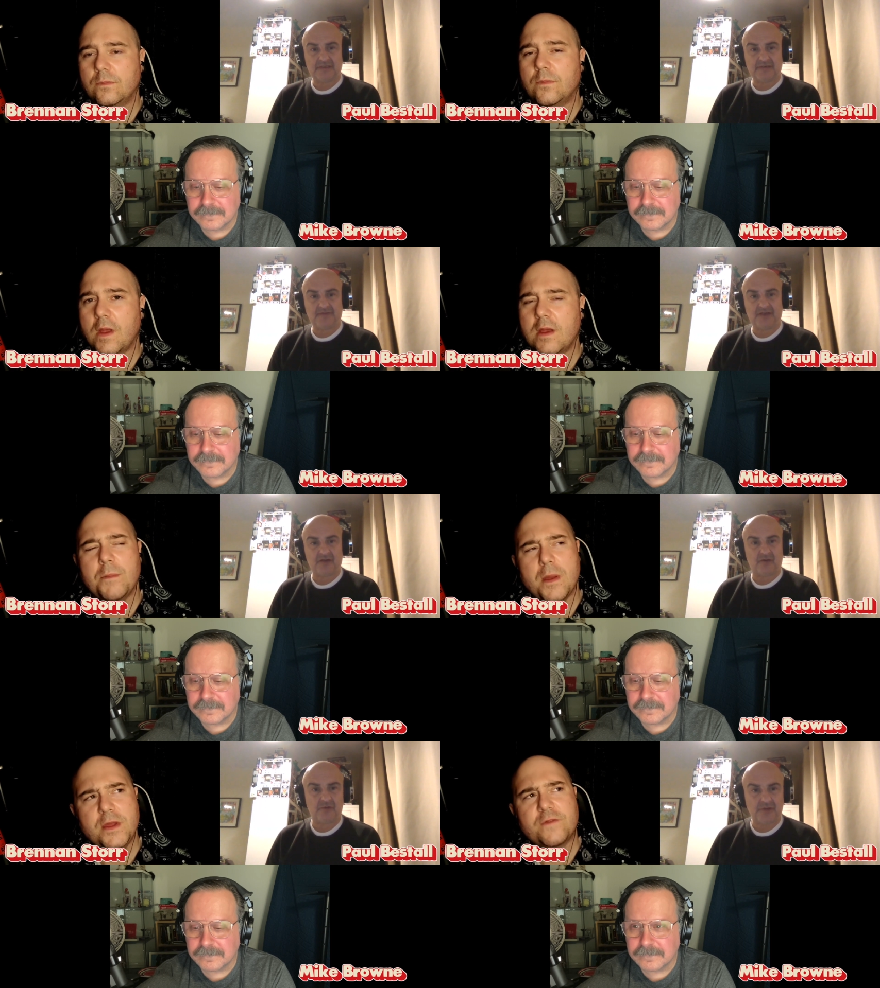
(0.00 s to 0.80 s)
Speaker 1: If you didn't
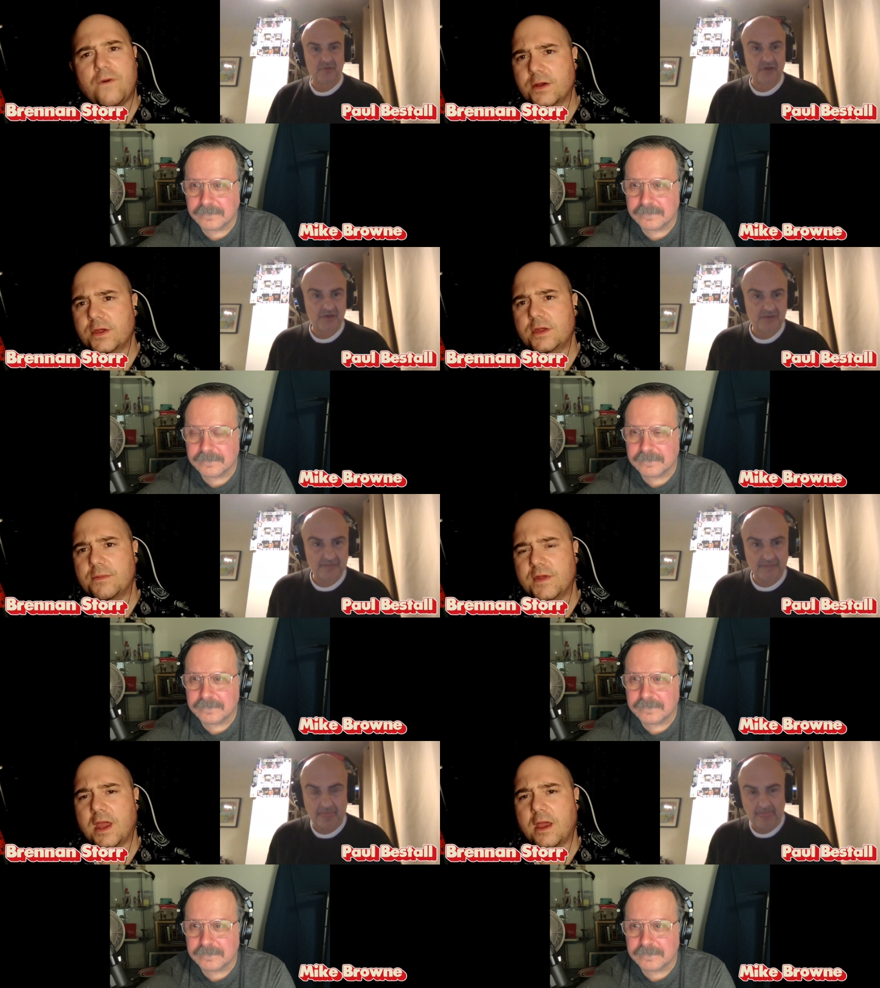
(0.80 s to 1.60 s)
maybe know what it's they foxes were, I'm
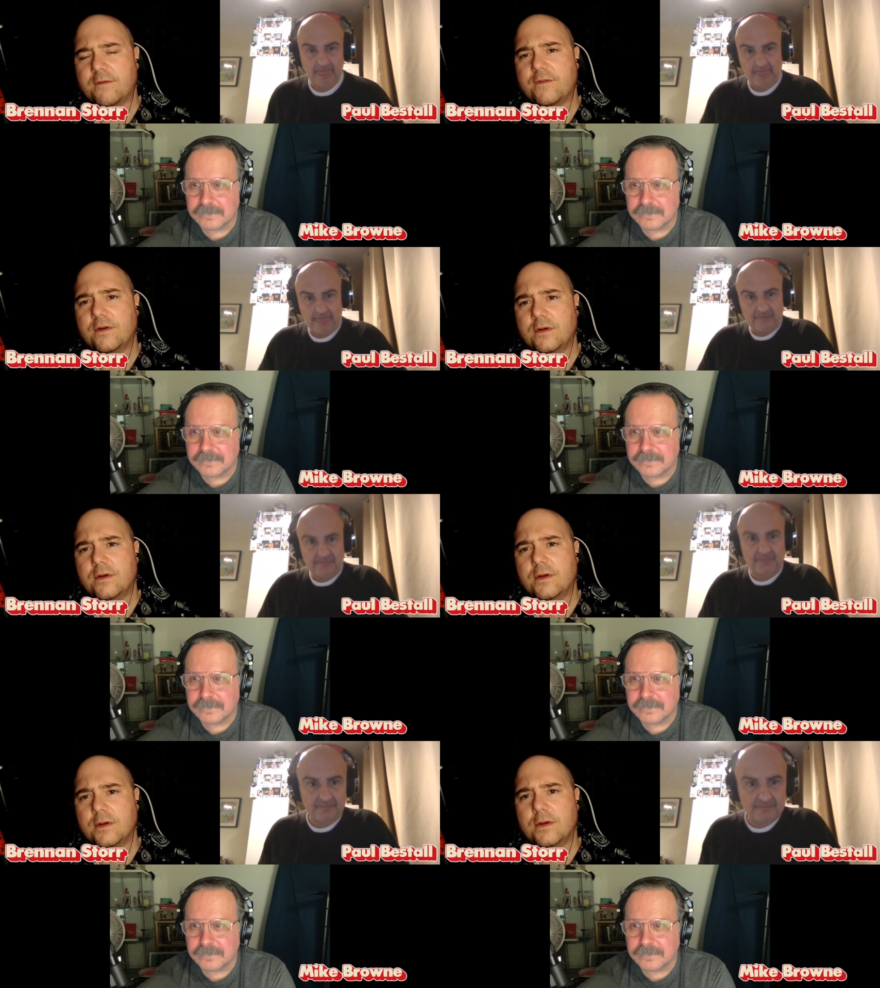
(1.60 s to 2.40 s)
thinking of.
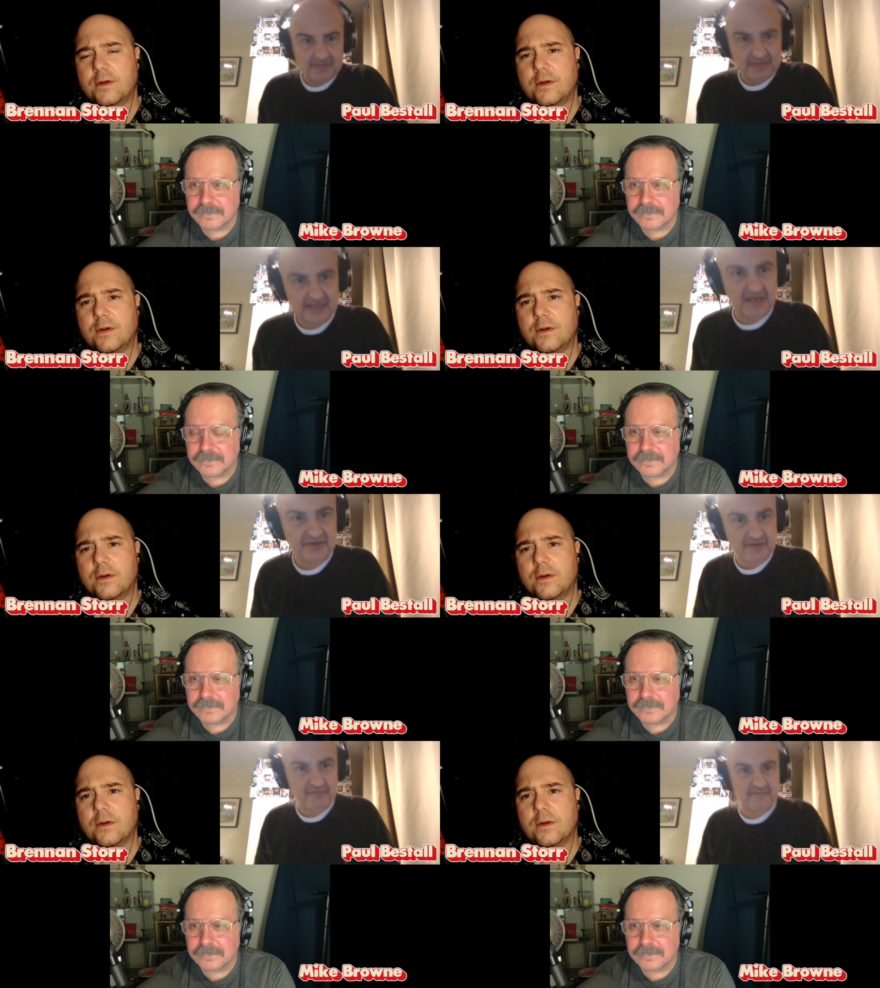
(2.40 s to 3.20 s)
Mm, they are
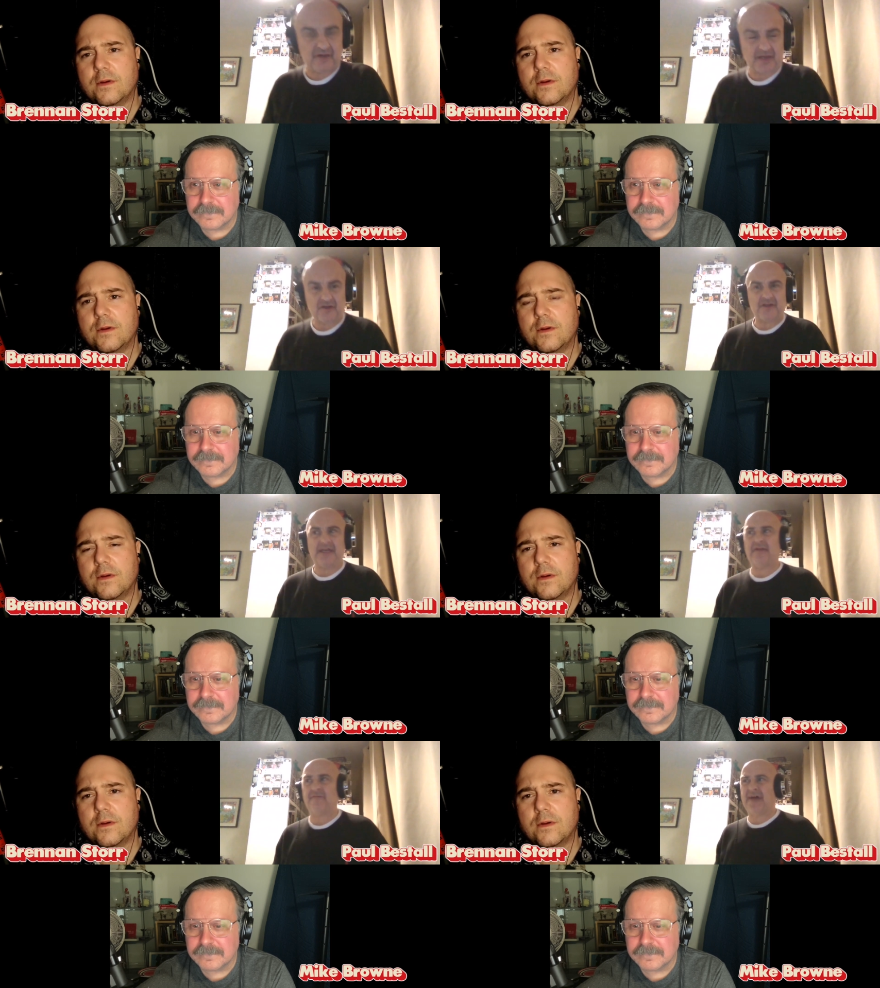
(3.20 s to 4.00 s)
terrifying. You can
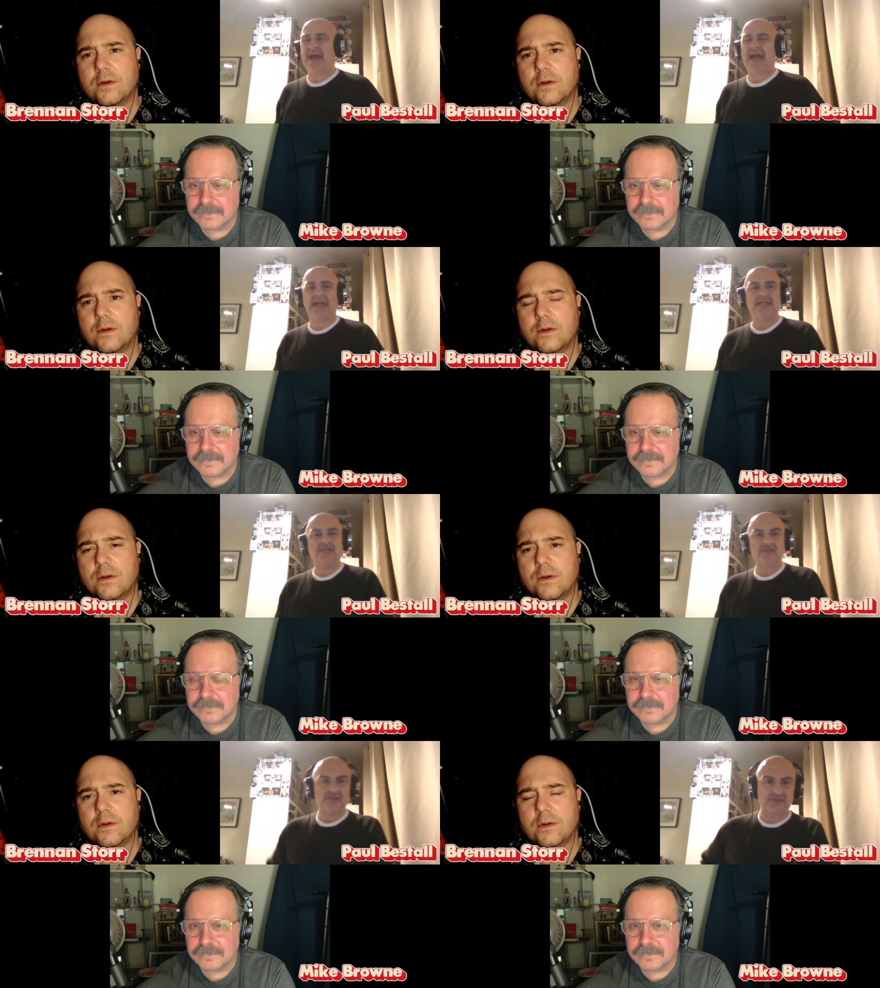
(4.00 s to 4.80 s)
hear them for
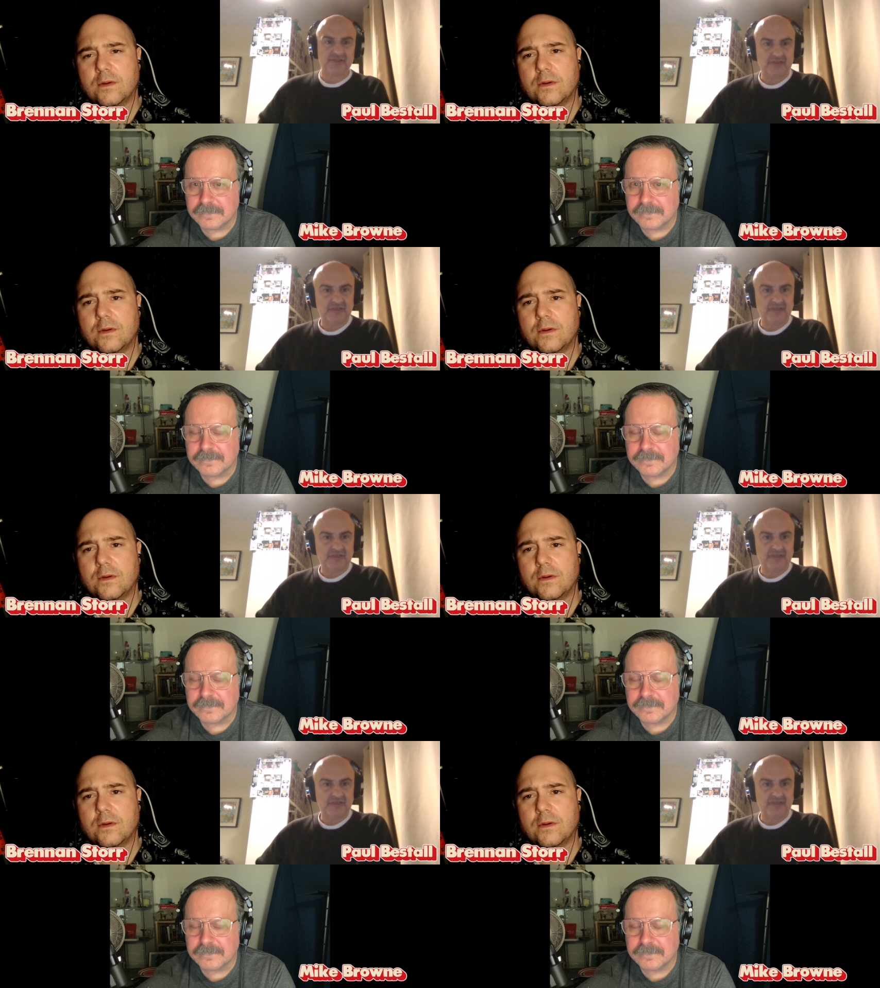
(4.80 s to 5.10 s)
ages.